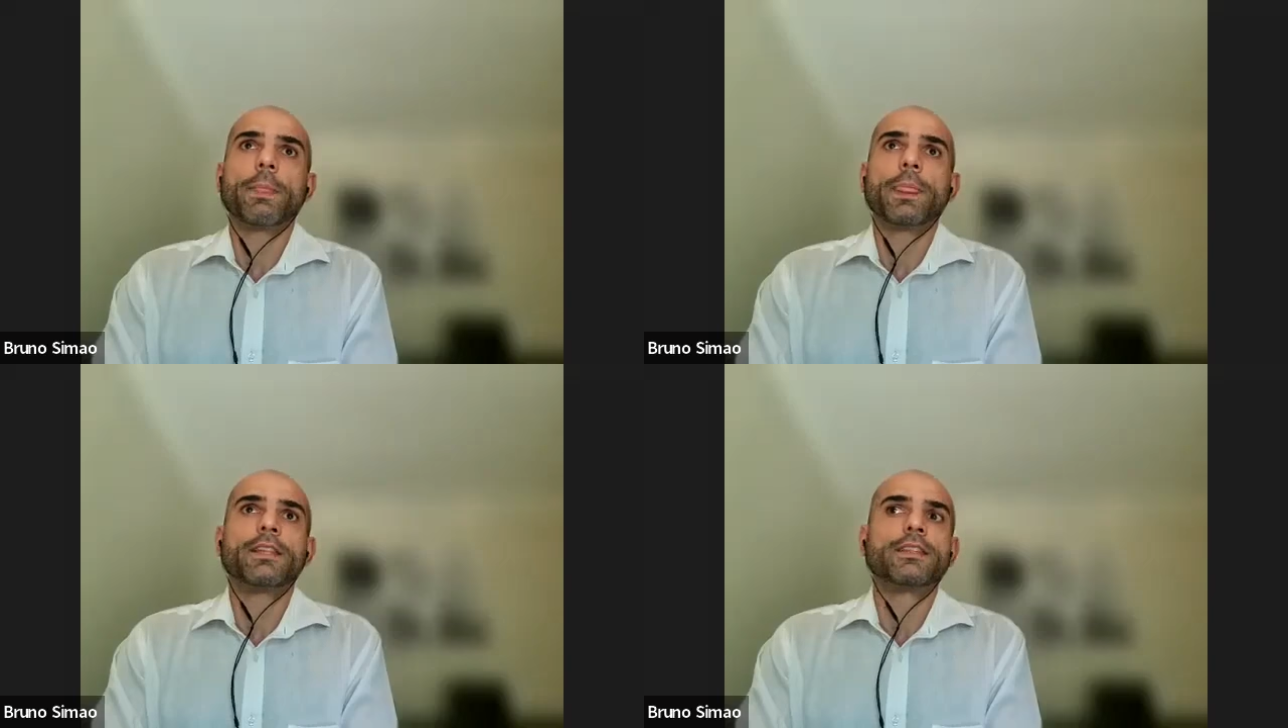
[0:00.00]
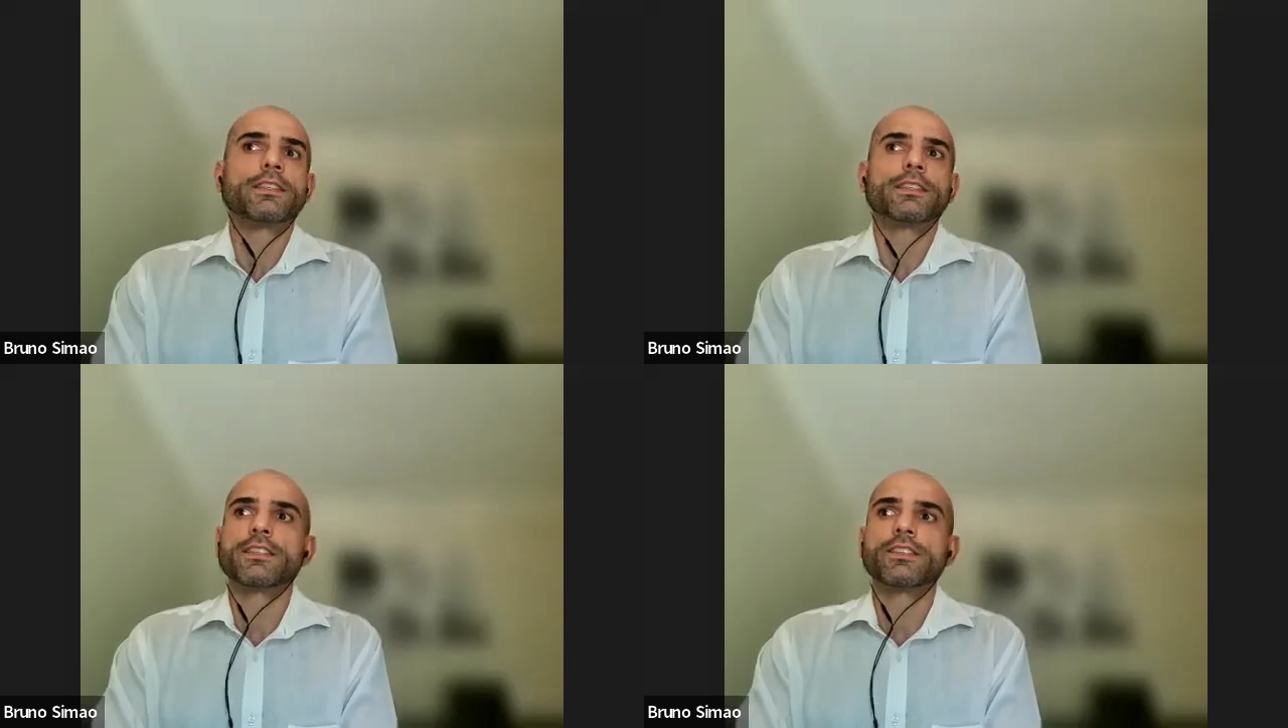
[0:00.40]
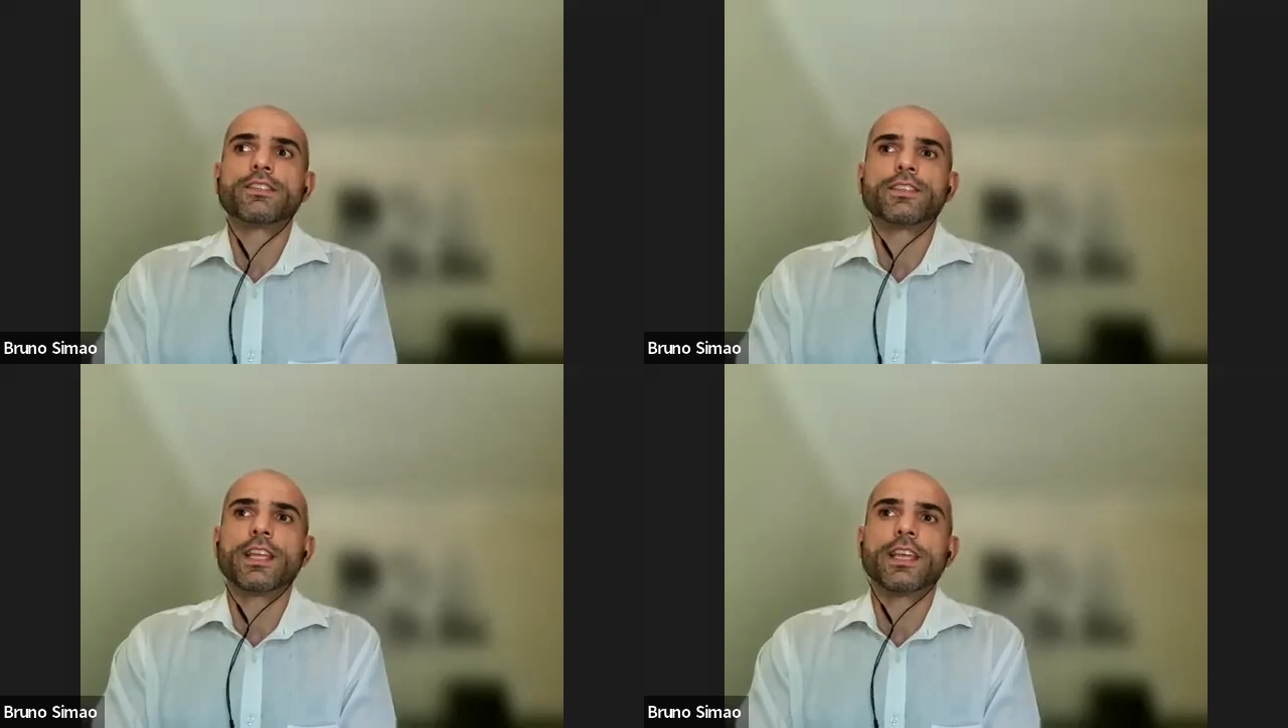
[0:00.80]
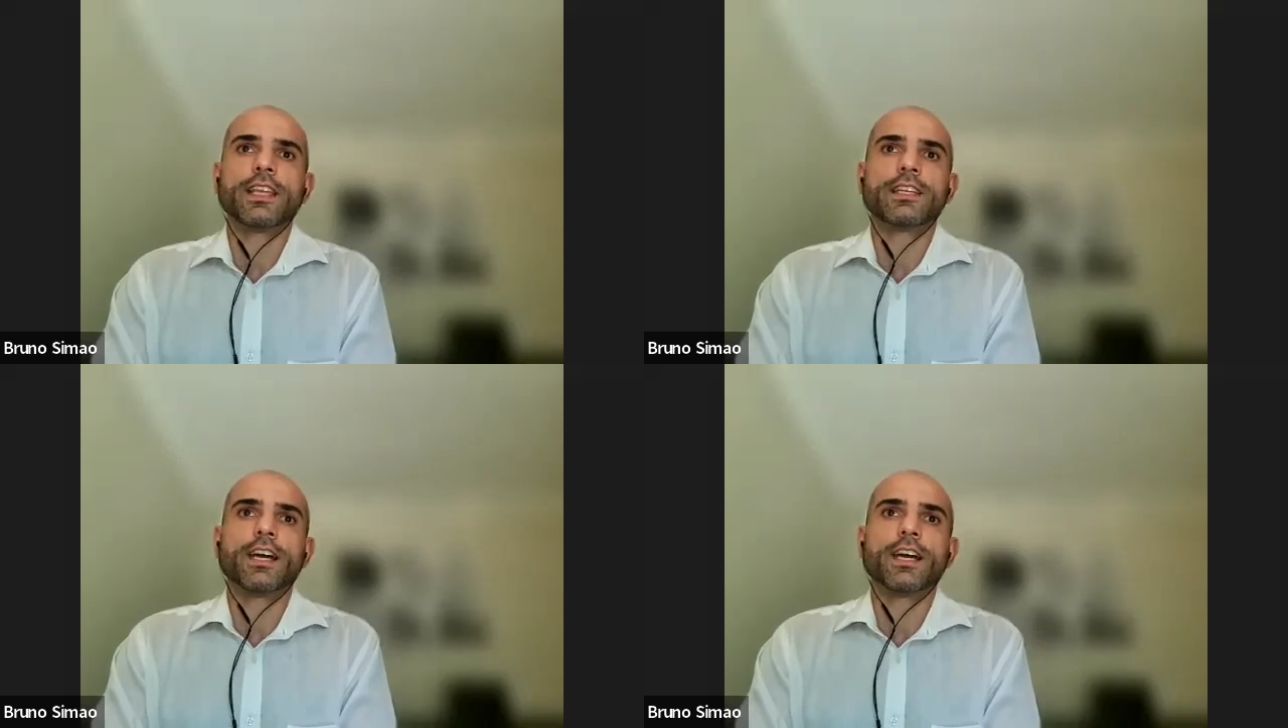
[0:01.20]
If this isn't to say
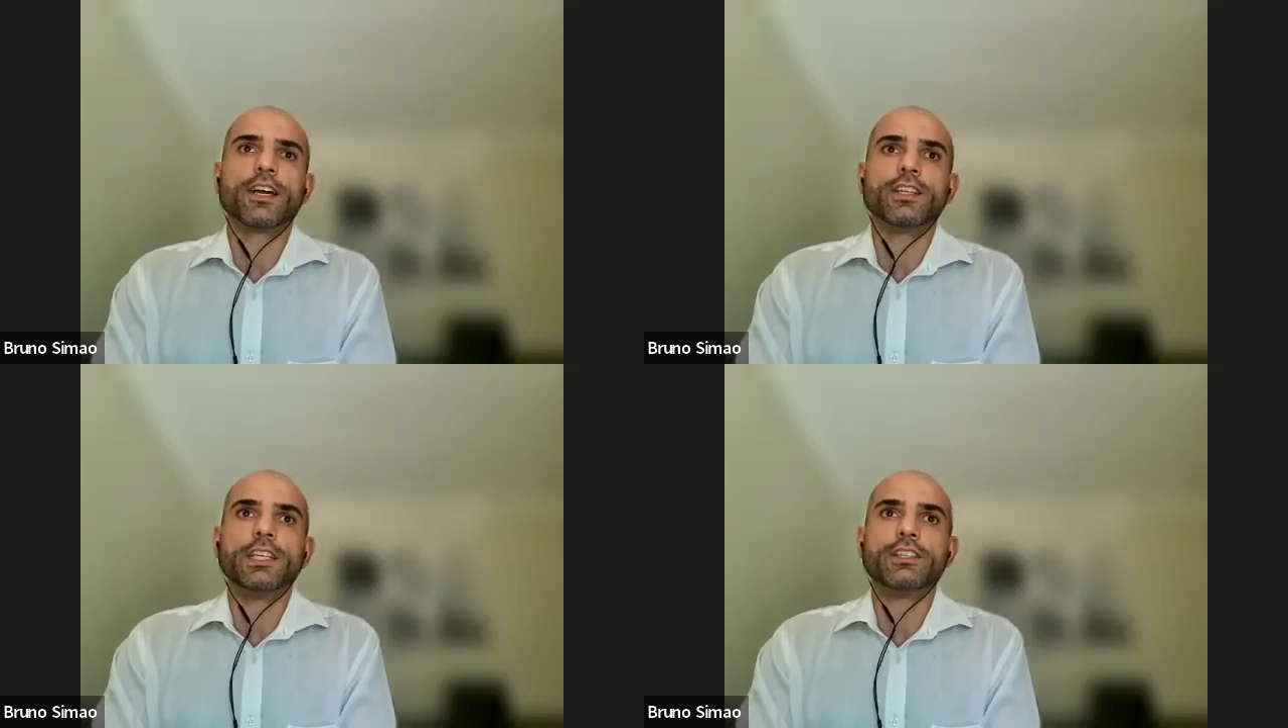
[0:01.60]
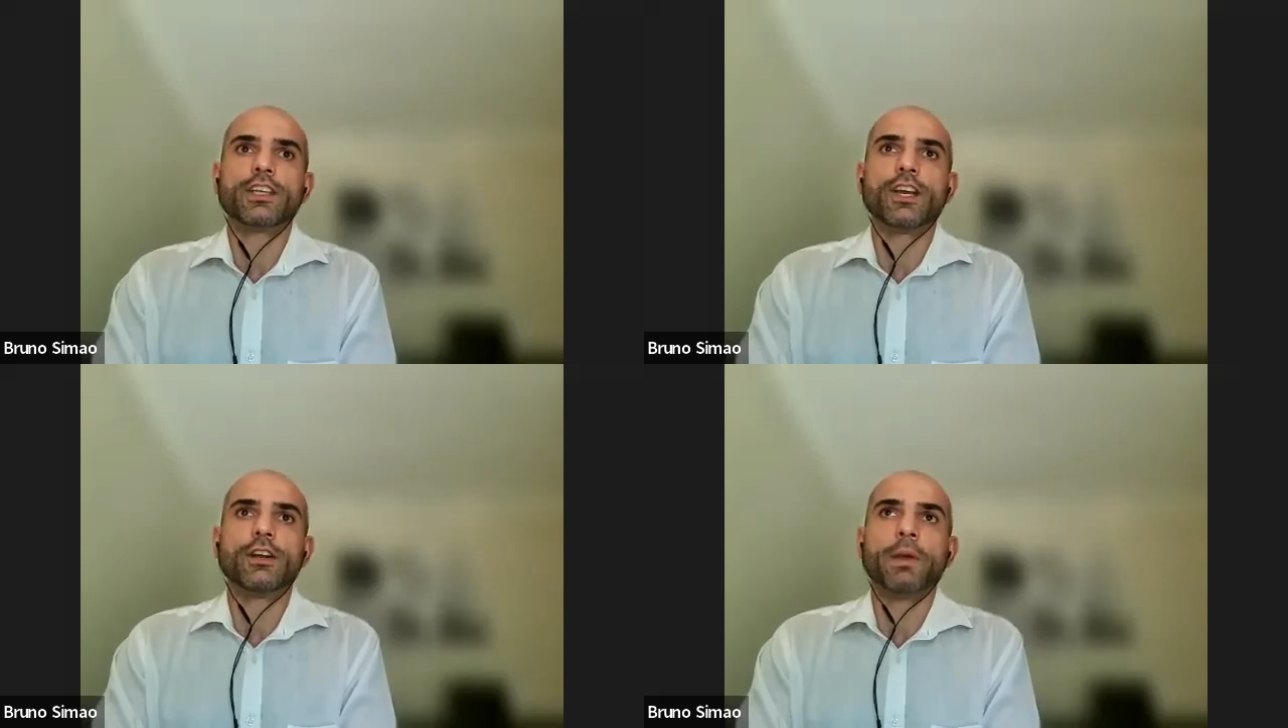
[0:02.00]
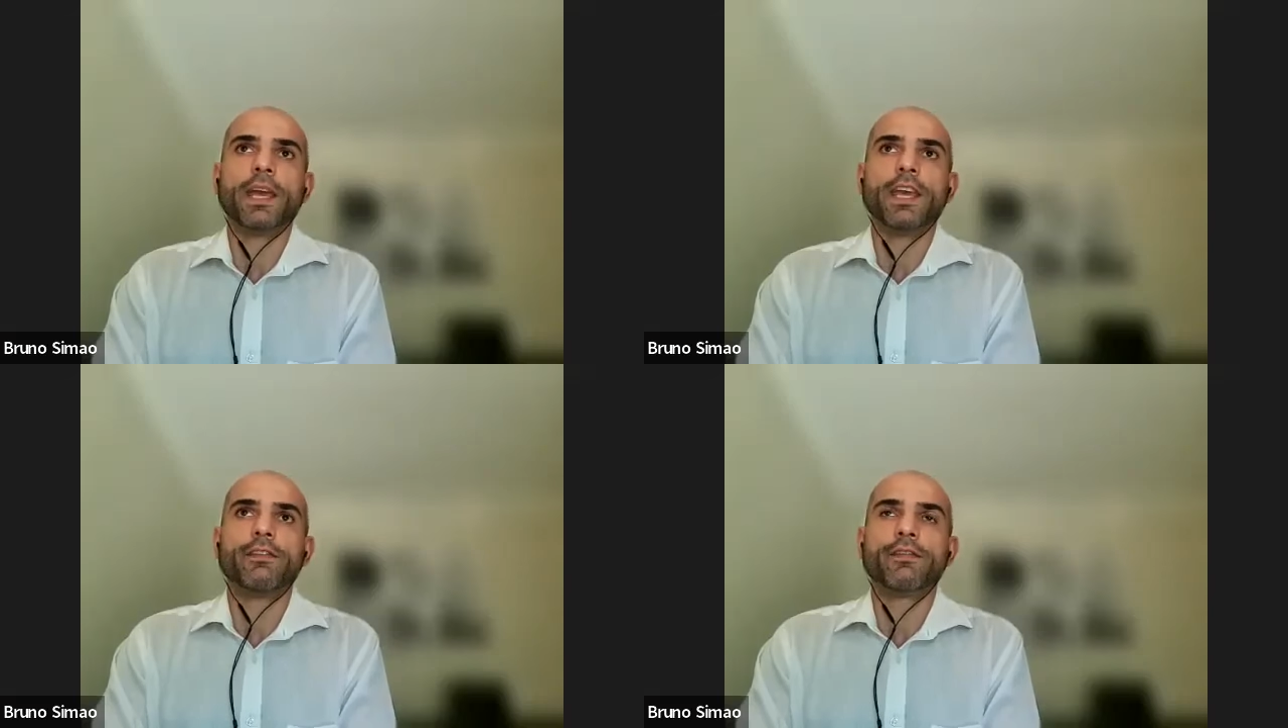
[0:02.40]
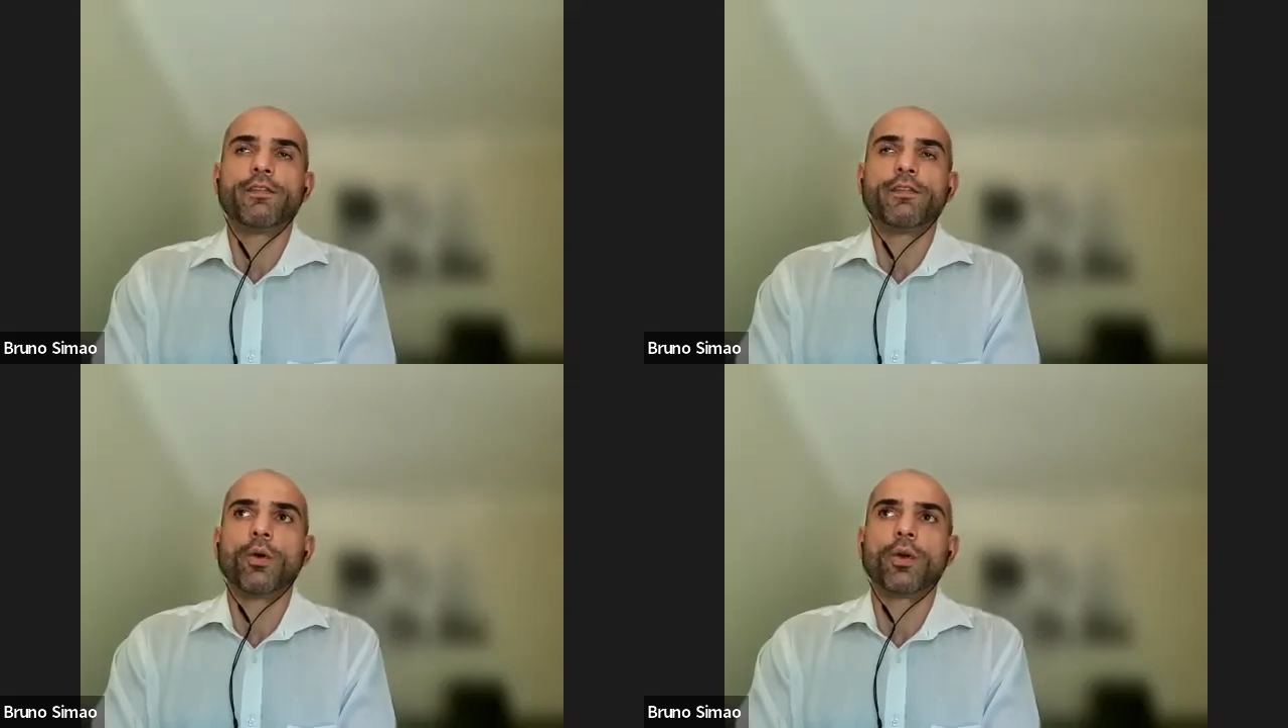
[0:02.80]
that now you need to go pay
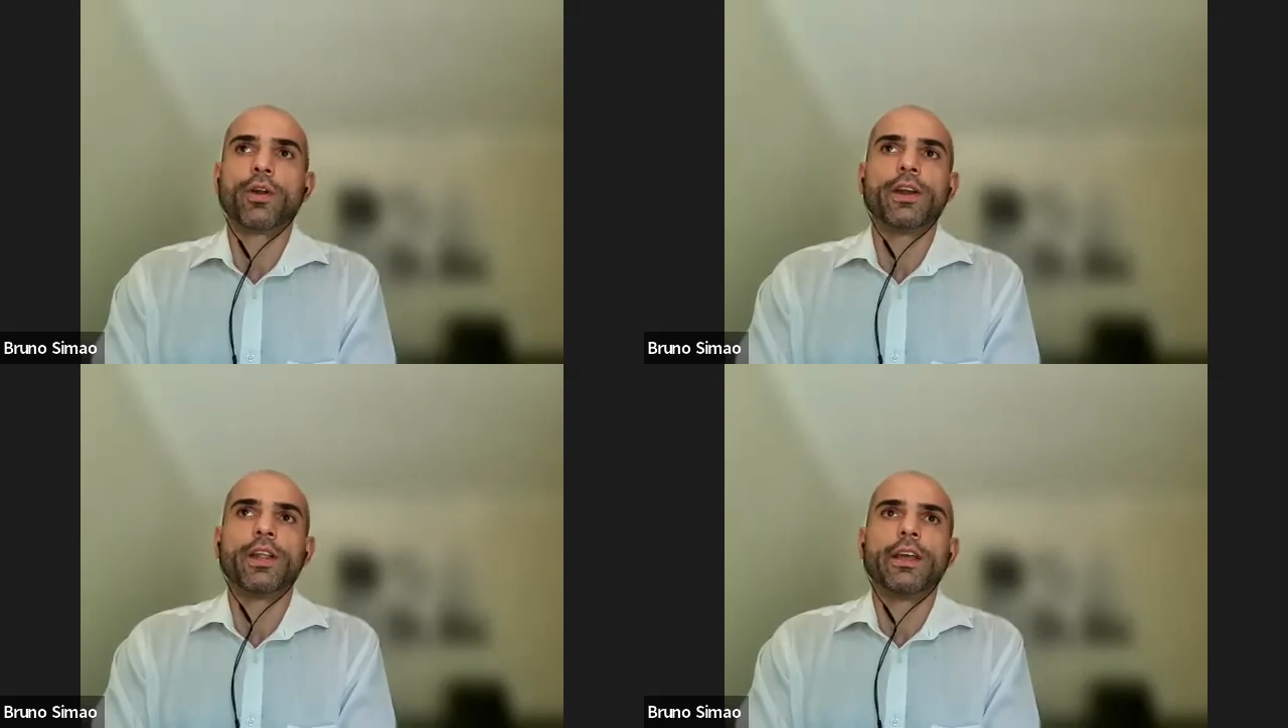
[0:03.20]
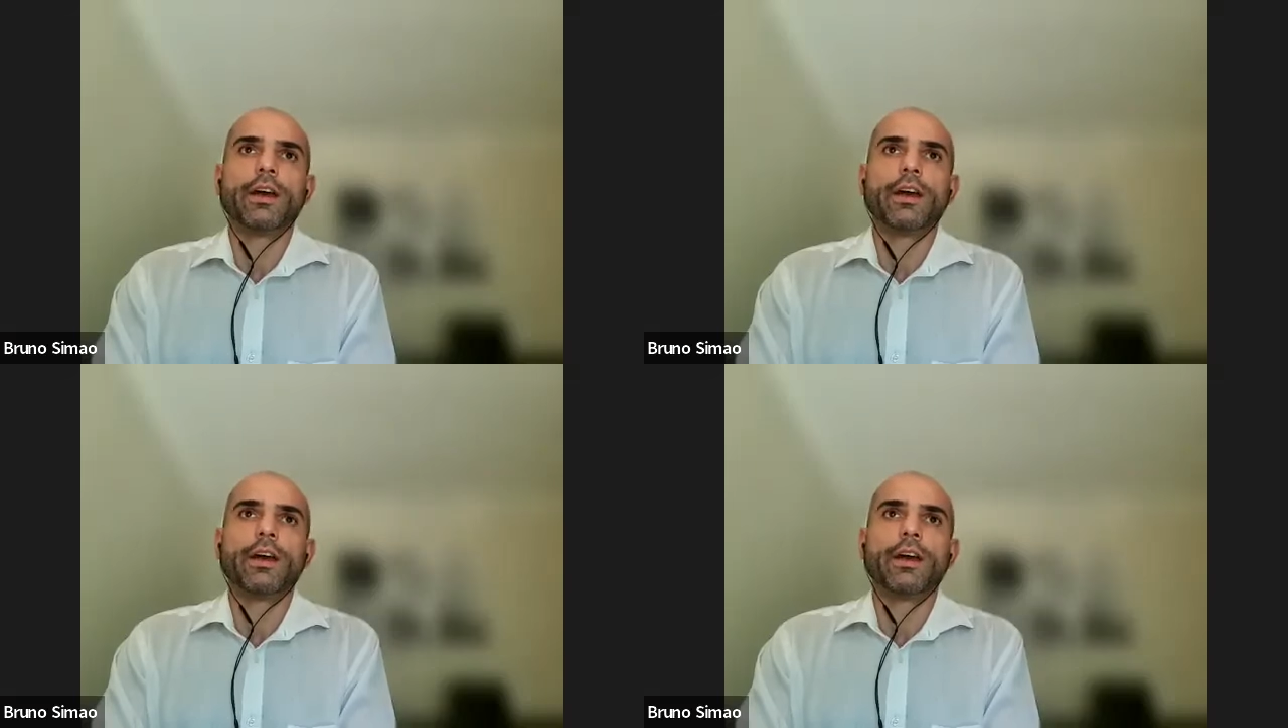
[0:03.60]
for